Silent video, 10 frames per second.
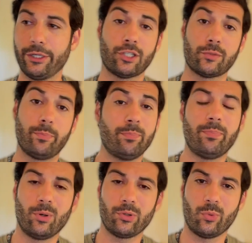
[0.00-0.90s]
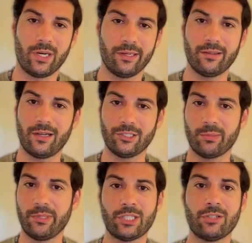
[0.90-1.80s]
can just build one, a
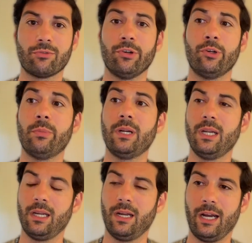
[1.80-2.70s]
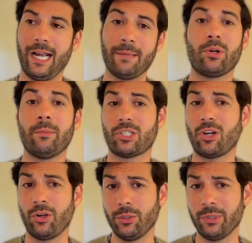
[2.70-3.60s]
germination room. Uh, and pretty much
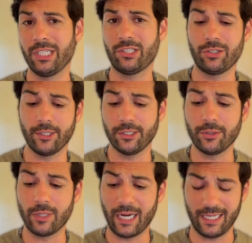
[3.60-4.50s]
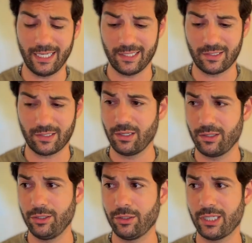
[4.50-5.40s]
all you would need to do to do that is
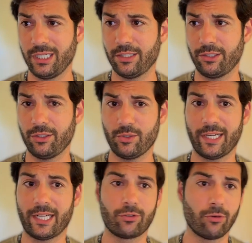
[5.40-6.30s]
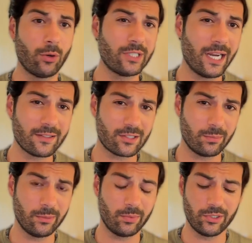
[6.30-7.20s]
you can either use like a grow tent. Some
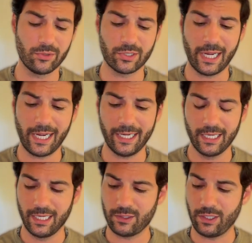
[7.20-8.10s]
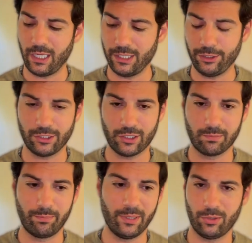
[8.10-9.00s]
people use that. Uh, you can
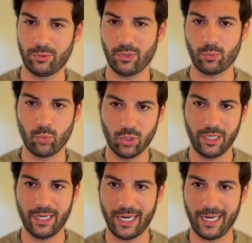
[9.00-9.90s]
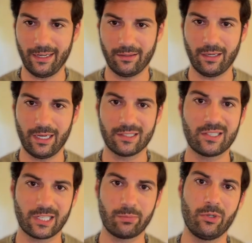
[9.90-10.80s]
just build with wood and uh,
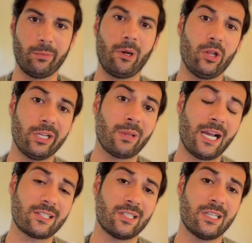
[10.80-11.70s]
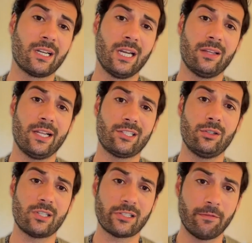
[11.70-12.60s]
six mil polyplastic that's
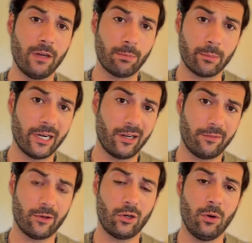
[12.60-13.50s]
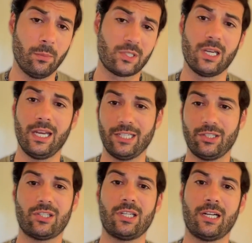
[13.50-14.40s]
used as a vapor barrier for homes and
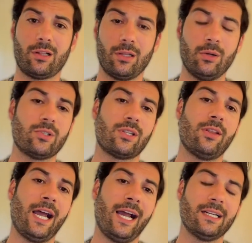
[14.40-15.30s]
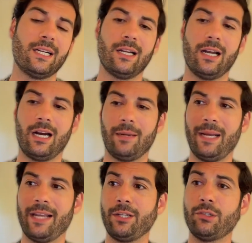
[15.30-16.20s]
just enclose that. Um,
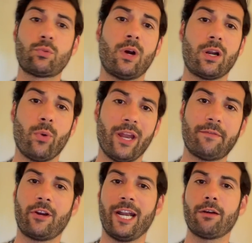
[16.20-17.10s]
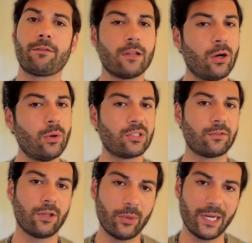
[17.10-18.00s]
and then you just want to wait for airflow to
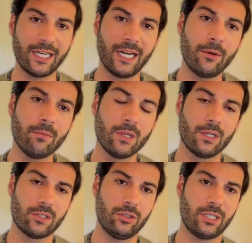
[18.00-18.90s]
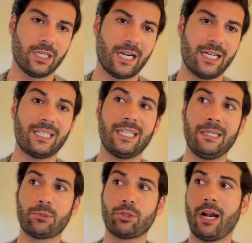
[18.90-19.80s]
flow in and out so you can kind of
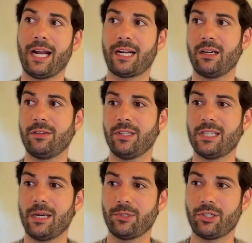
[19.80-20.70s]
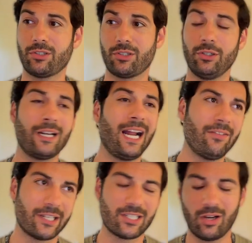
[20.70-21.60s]
keep track of the temperature. So you can
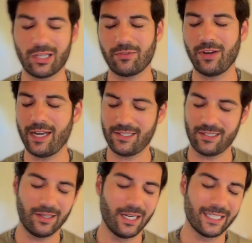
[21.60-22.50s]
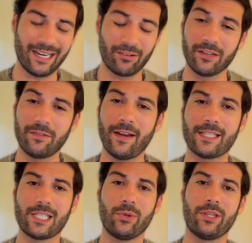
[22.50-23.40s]
have exhaust fans and get really
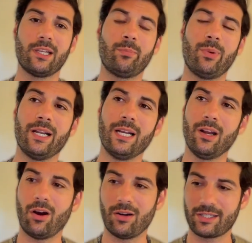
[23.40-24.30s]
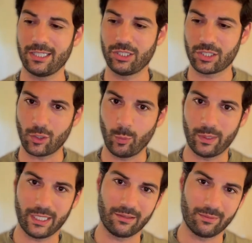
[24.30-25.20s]
fancy with it. But honestly, just
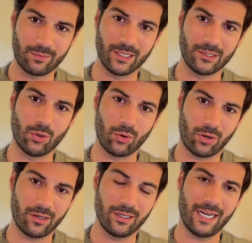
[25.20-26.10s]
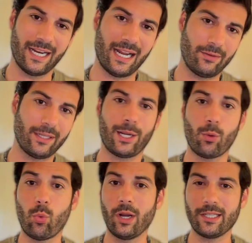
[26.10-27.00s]
opening the door and having like
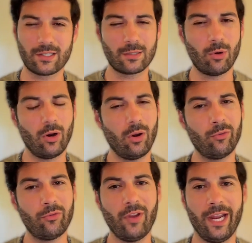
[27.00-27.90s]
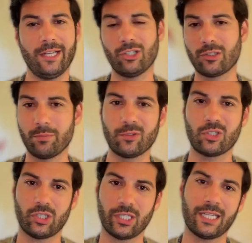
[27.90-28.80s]
one small fan just
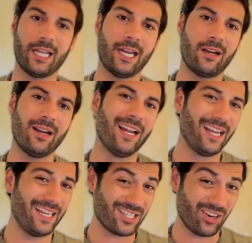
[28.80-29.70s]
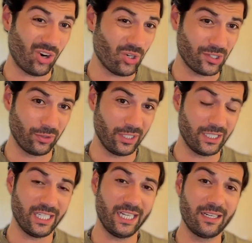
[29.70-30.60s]
circulating the air is all you really
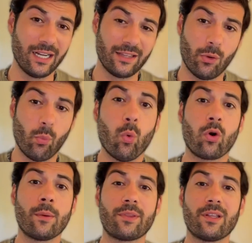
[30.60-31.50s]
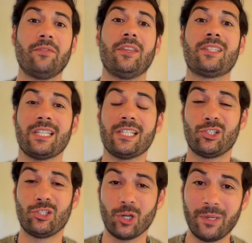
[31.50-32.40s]
need. The warmth of the seeds
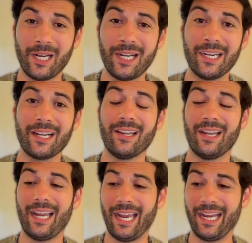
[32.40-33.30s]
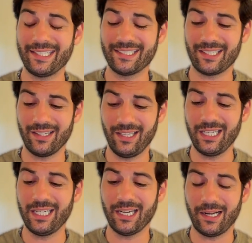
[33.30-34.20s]
germinating and
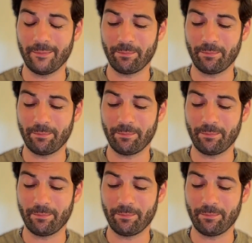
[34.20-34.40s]
the